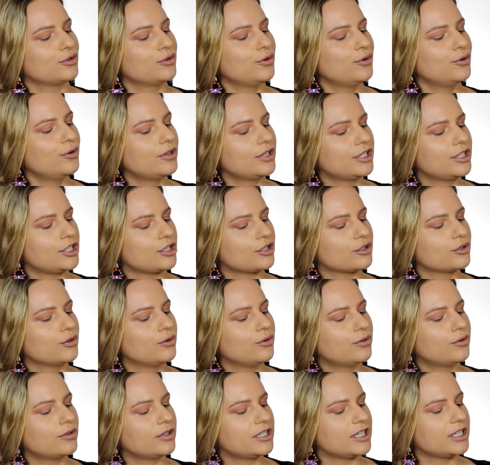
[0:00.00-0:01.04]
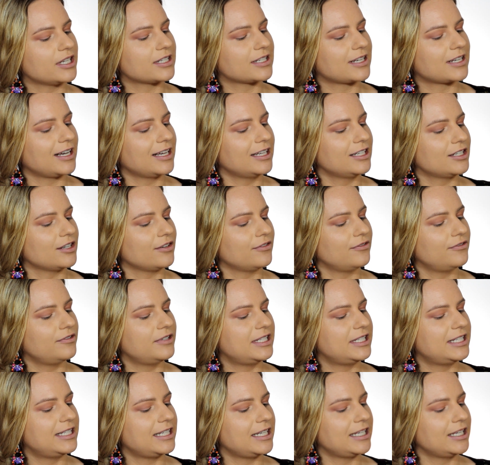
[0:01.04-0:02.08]
gorgeous kind of
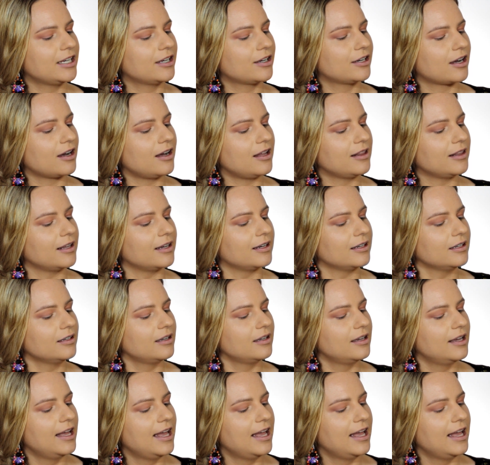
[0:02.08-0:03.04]
sea color,